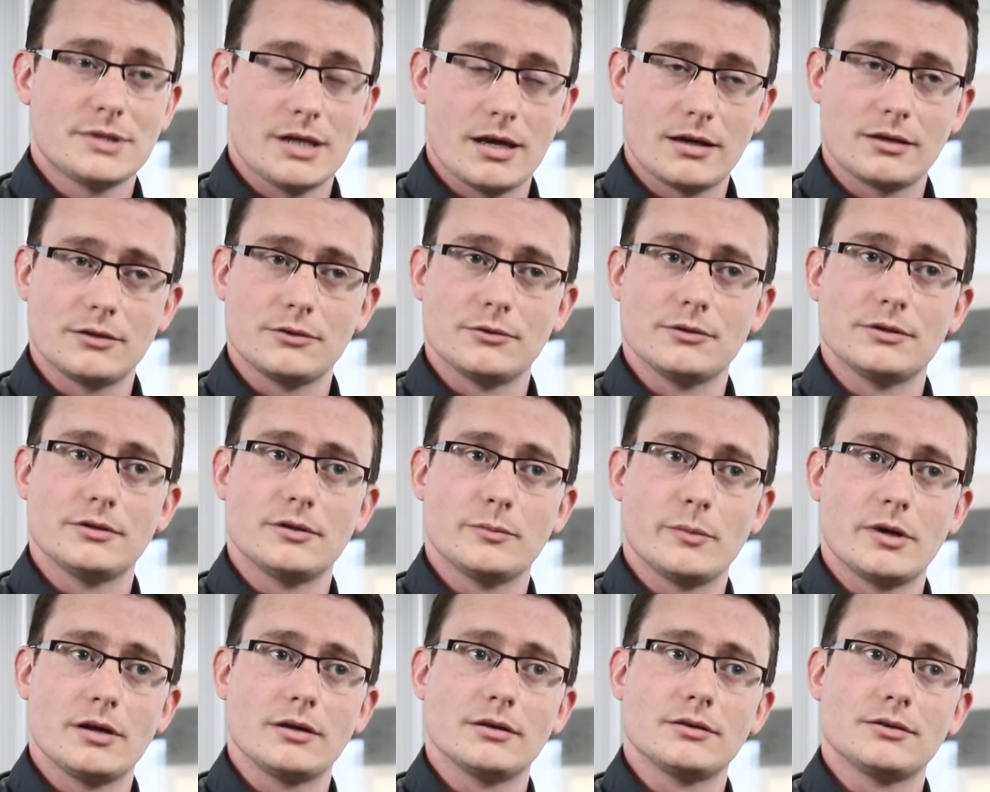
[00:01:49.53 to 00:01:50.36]
secondary
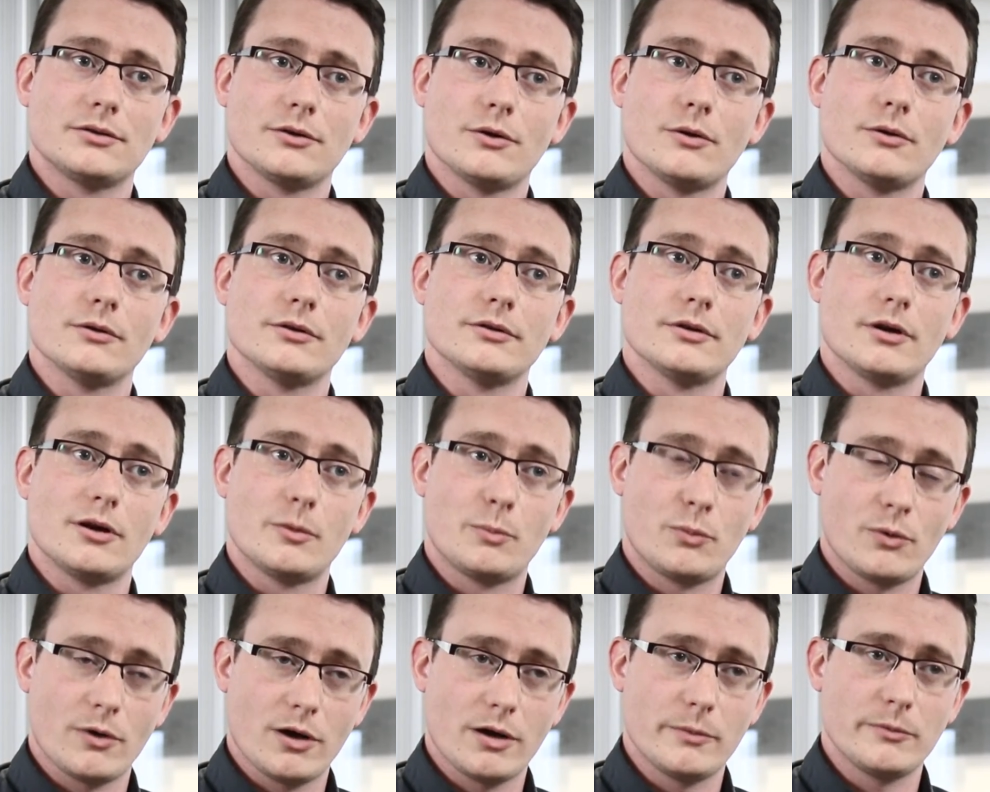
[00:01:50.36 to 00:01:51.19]
domain controller. Our
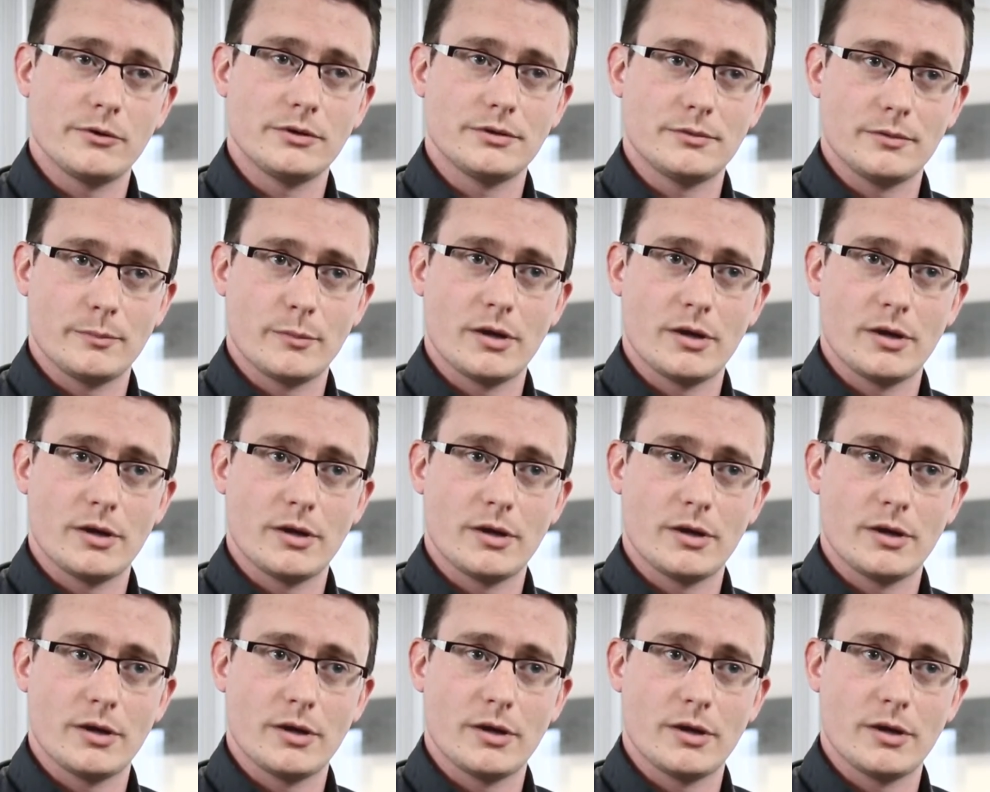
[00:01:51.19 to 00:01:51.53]
primary